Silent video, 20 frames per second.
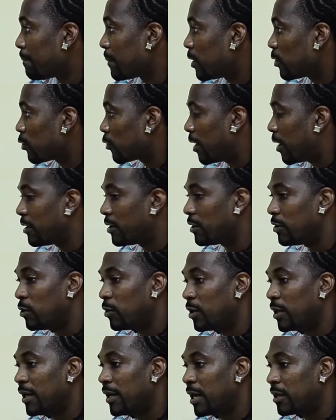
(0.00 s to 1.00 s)
trying to do
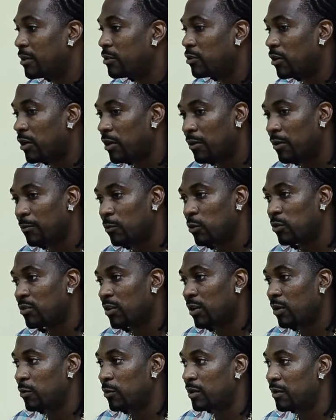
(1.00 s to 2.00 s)
another genre of
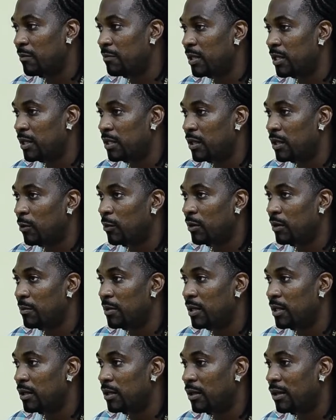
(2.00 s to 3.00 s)
music would have
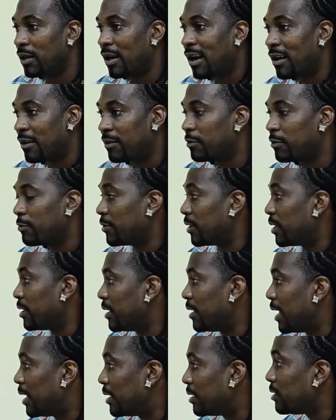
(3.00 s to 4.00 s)
been a harder fight
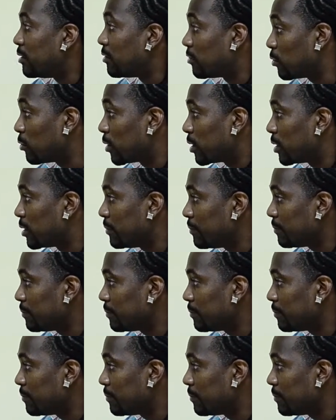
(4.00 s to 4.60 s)
than soca.